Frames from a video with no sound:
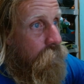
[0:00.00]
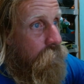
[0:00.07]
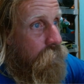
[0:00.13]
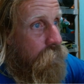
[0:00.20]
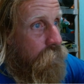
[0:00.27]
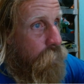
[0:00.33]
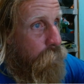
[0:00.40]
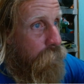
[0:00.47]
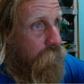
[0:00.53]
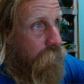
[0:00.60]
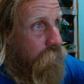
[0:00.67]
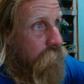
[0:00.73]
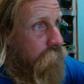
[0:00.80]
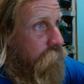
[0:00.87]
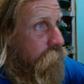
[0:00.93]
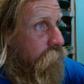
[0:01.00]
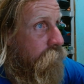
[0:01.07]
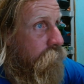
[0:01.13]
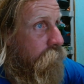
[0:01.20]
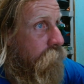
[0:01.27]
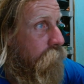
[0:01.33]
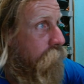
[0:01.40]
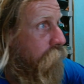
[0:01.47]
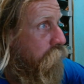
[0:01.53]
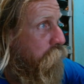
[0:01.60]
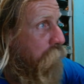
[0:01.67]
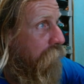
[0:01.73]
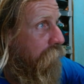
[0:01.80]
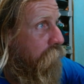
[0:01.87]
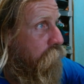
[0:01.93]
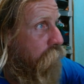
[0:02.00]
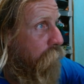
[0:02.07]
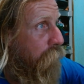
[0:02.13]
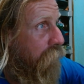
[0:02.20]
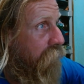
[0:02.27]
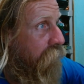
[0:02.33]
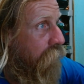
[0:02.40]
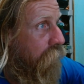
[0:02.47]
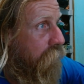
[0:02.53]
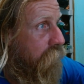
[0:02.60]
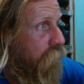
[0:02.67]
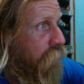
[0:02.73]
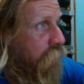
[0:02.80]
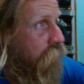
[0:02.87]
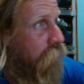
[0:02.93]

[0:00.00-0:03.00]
They're big. These beavers are big fellas.